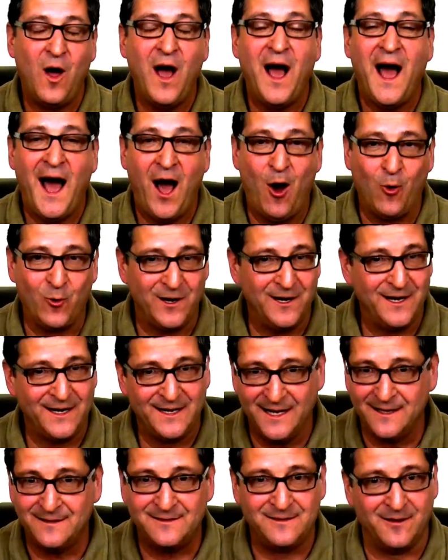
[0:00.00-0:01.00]
How did it
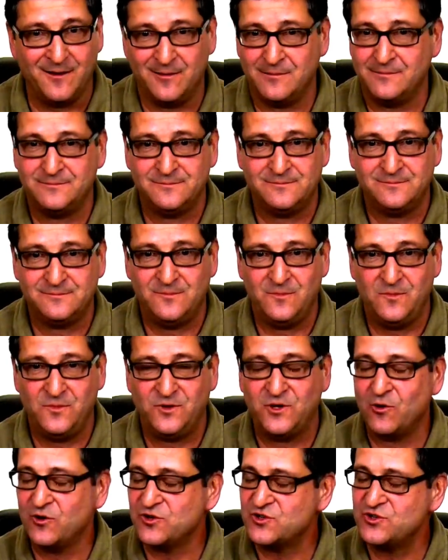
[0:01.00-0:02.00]
get there?
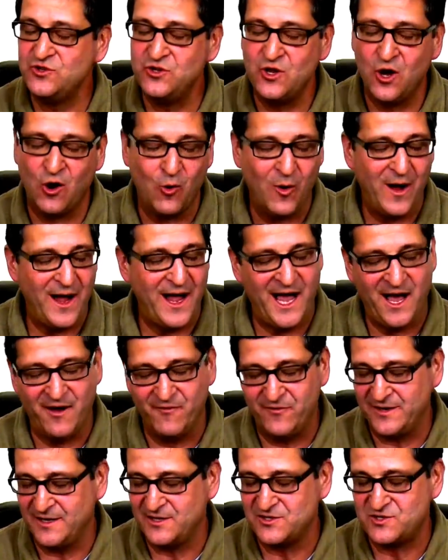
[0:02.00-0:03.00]
There is no
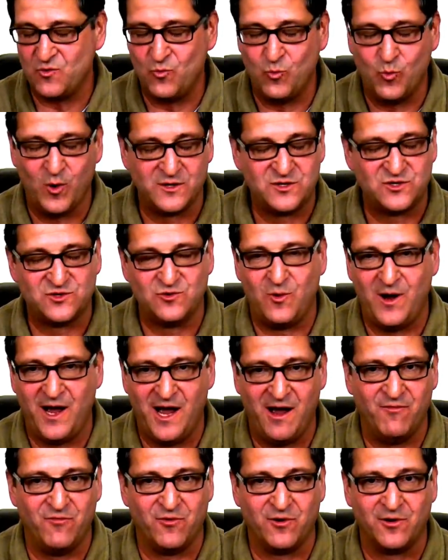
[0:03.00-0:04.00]
evidence
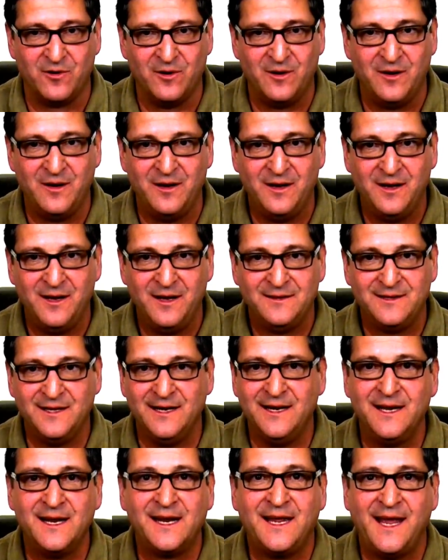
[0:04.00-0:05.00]
whatsoever
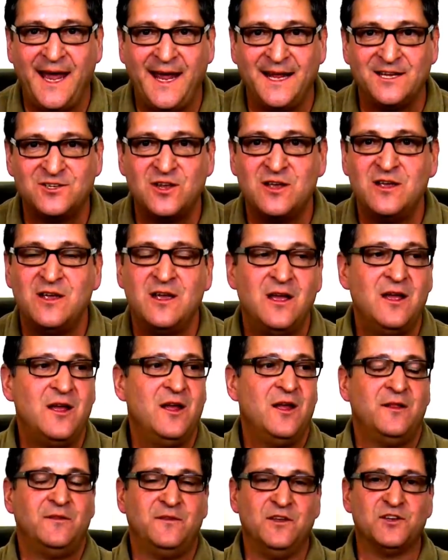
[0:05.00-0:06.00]
that indicates
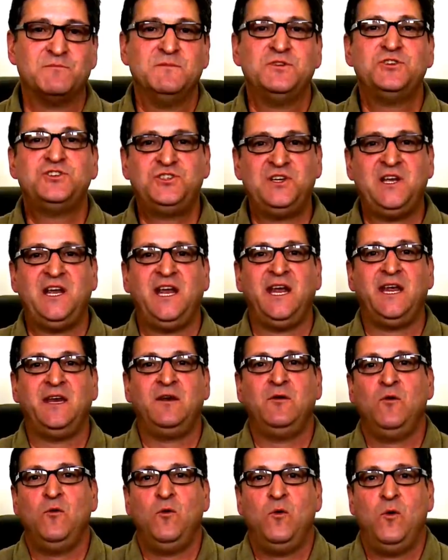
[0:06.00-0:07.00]
this
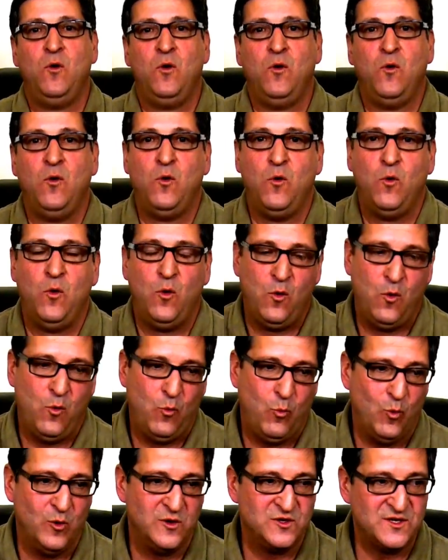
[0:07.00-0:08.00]
machine
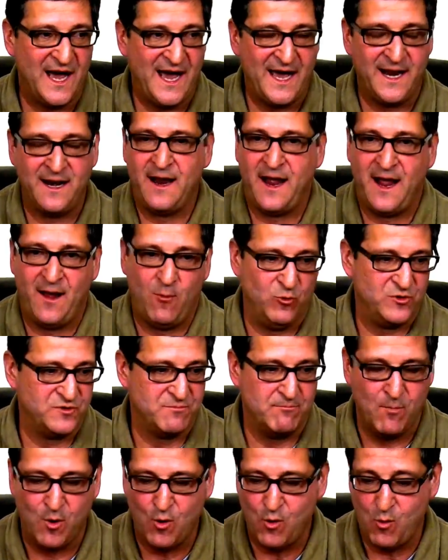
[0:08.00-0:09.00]
was
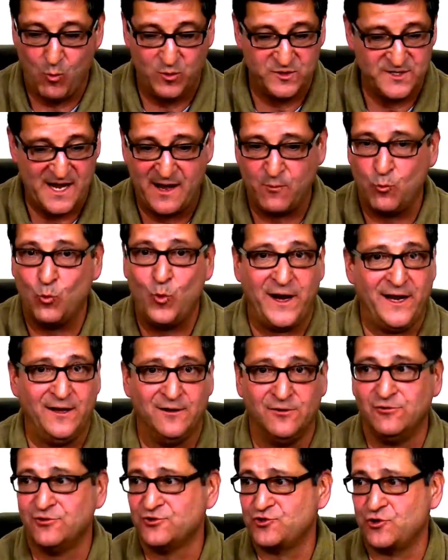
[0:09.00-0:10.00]
on
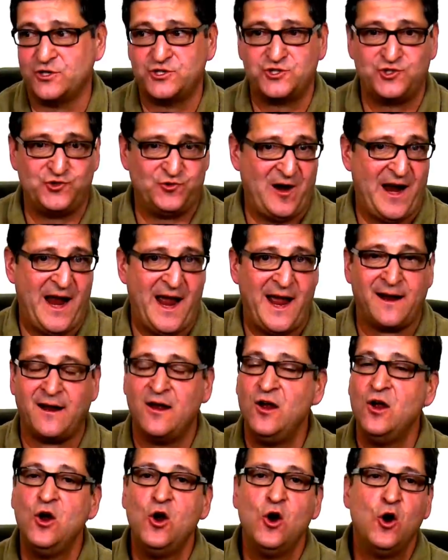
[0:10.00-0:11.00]
wheels or a track,
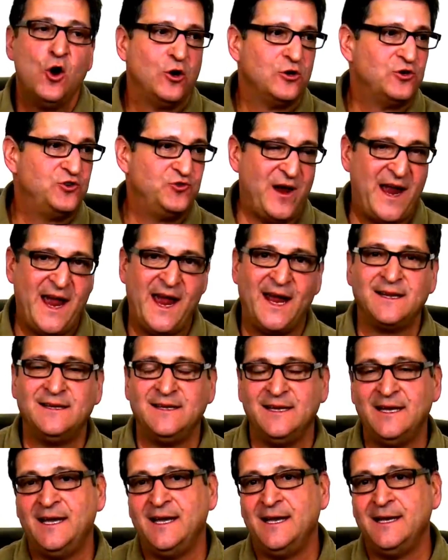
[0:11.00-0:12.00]
dragged
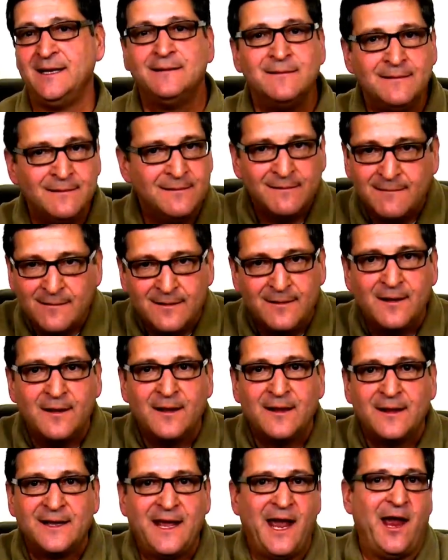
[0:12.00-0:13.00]
in,
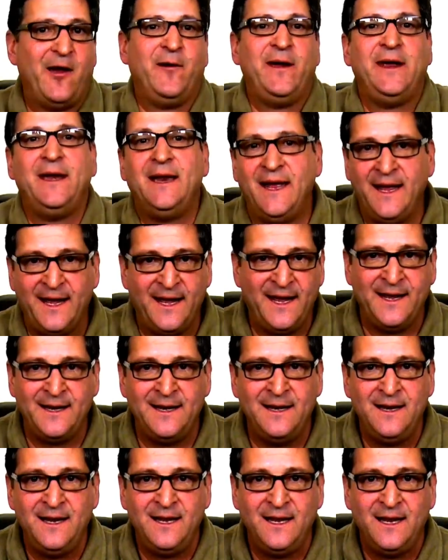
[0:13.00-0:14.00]
carried
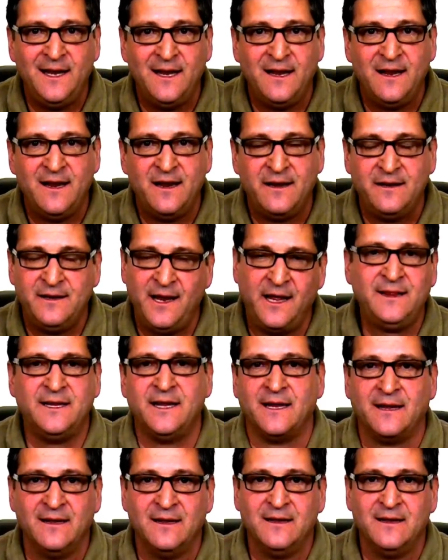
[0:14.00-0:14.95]
in, nothing.